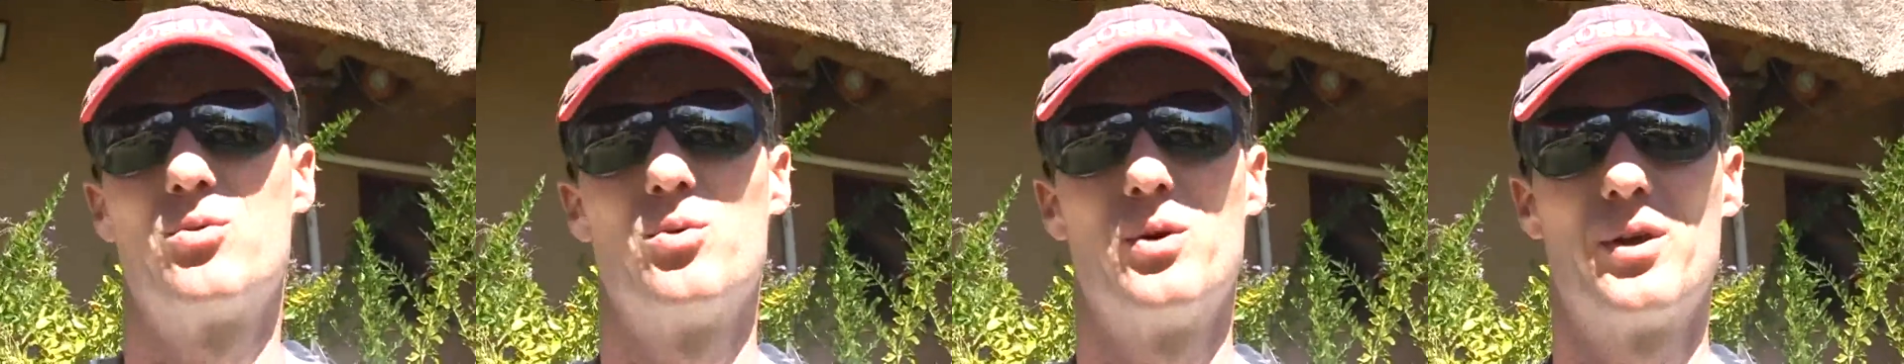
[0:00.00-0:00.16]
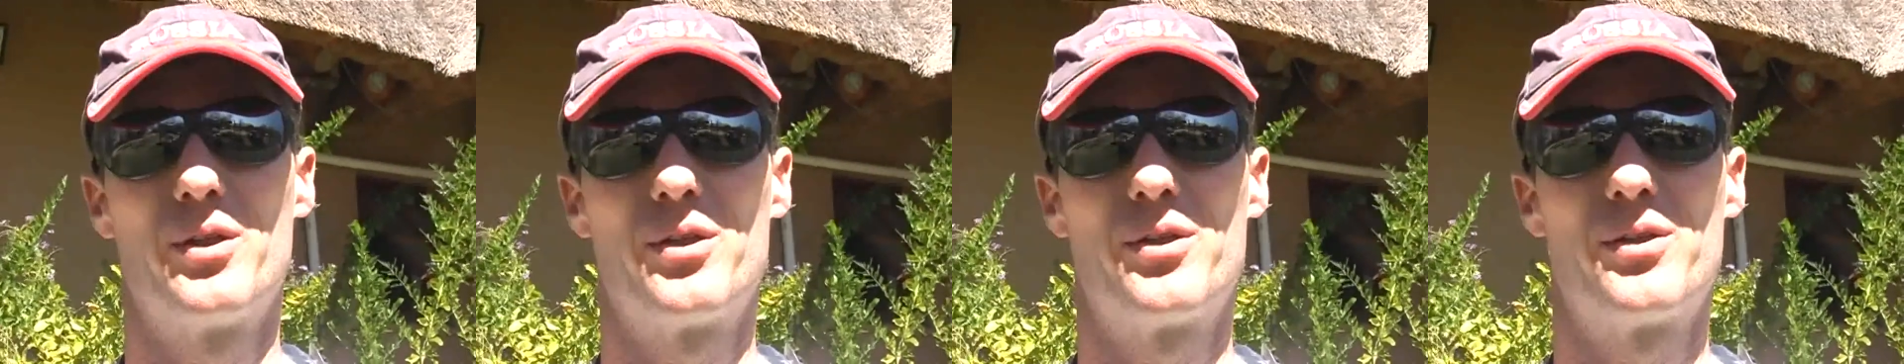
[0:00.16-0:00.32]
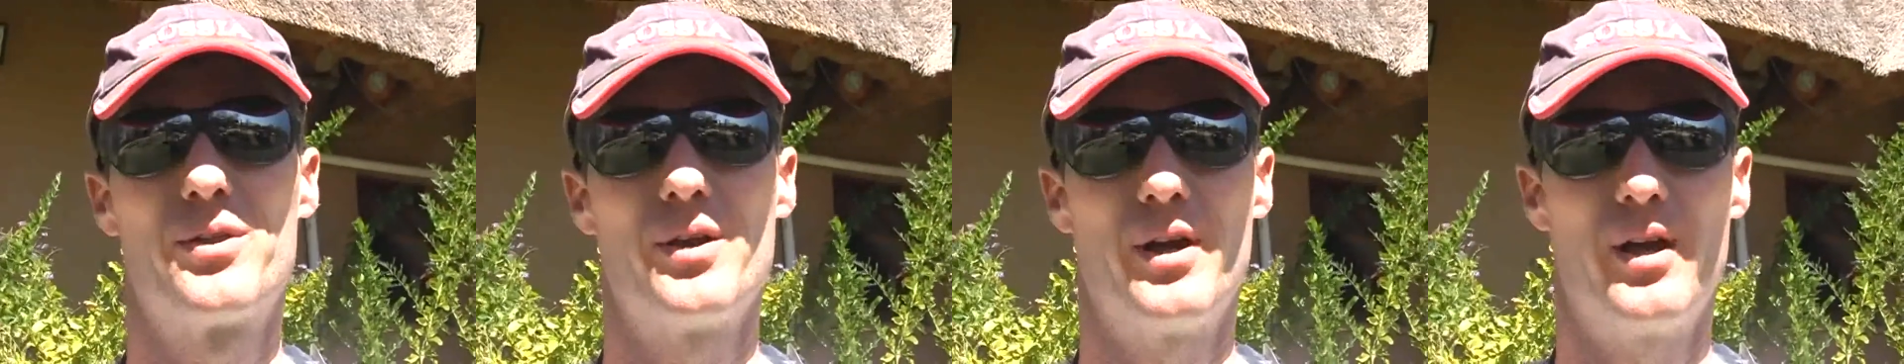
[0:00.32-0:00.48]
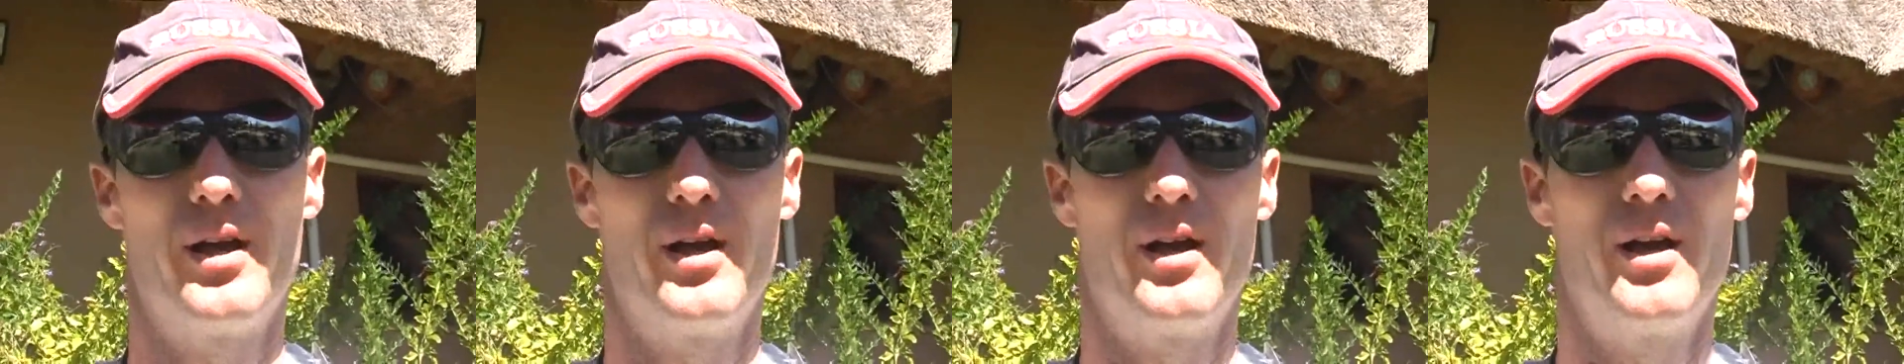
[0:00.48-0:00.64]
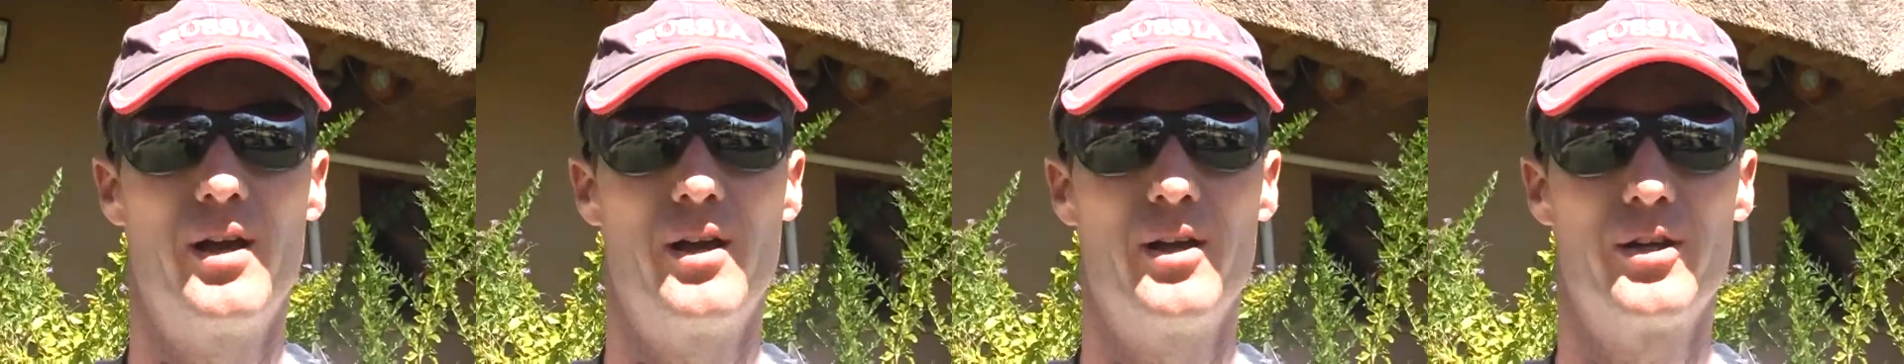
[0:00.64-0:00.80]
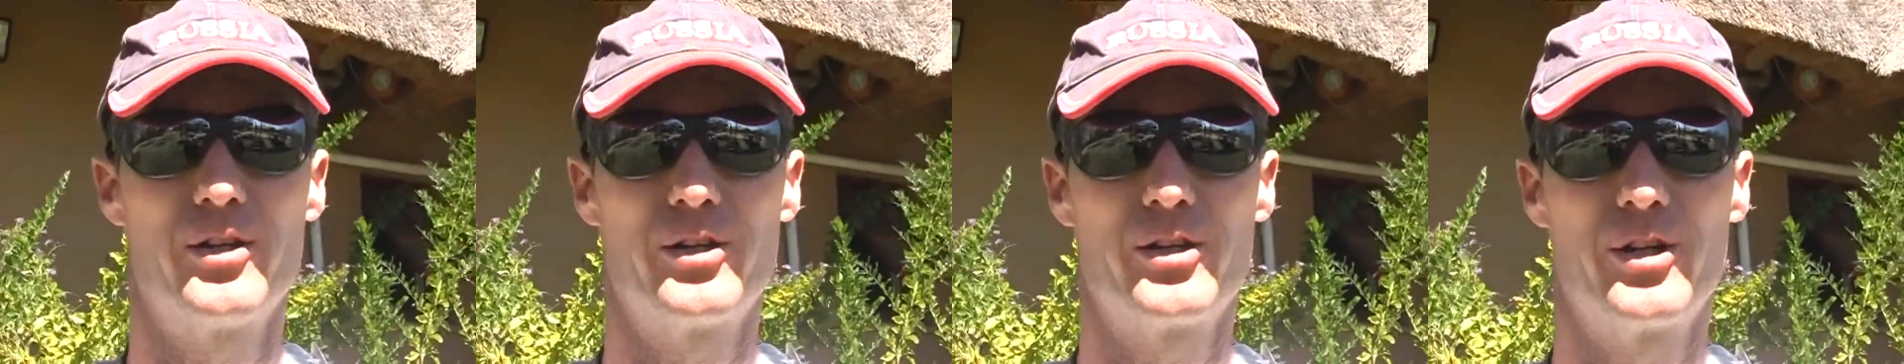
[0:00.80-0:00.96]

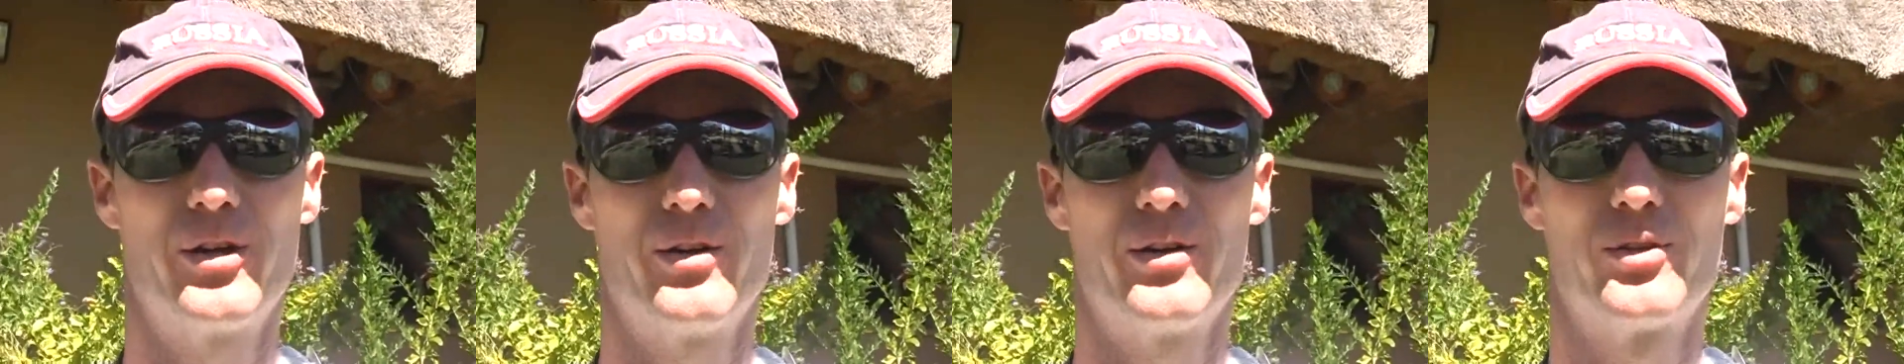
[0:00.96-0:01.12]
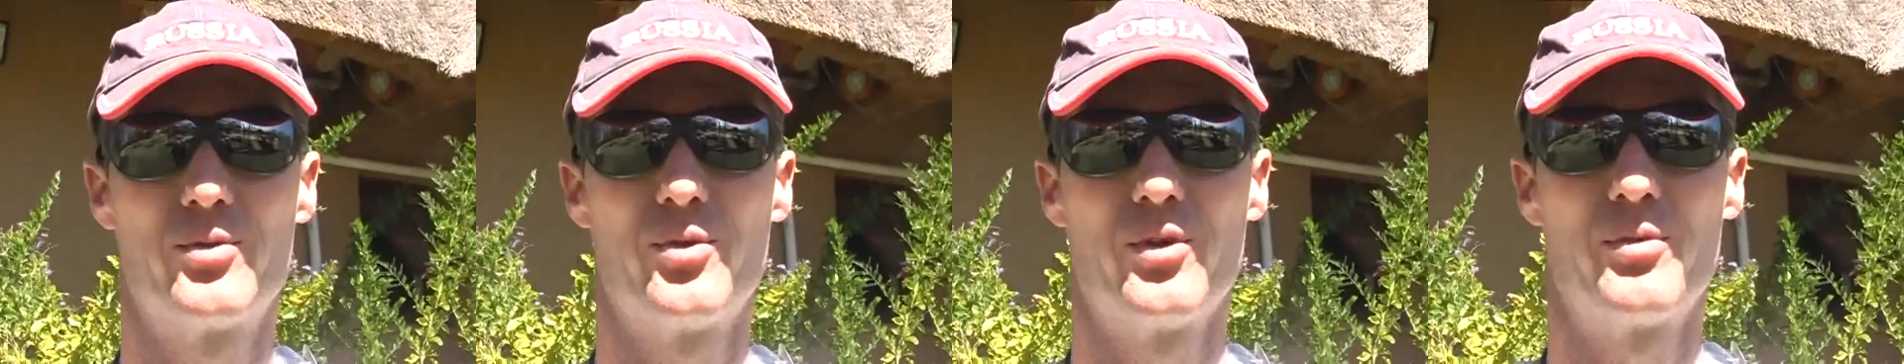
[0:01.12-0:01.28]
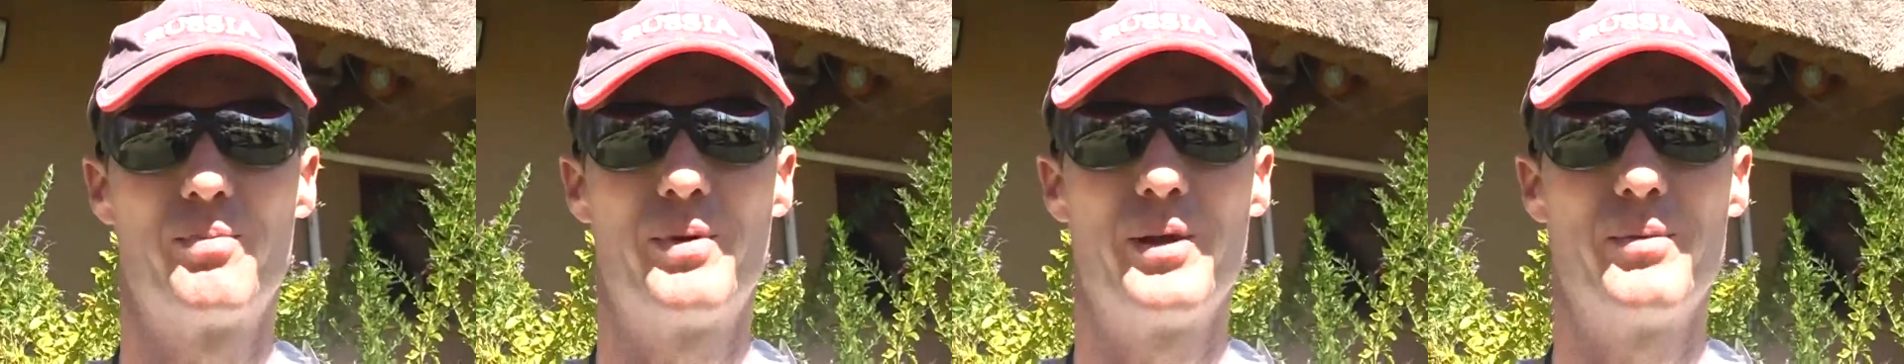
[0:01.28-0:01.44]
with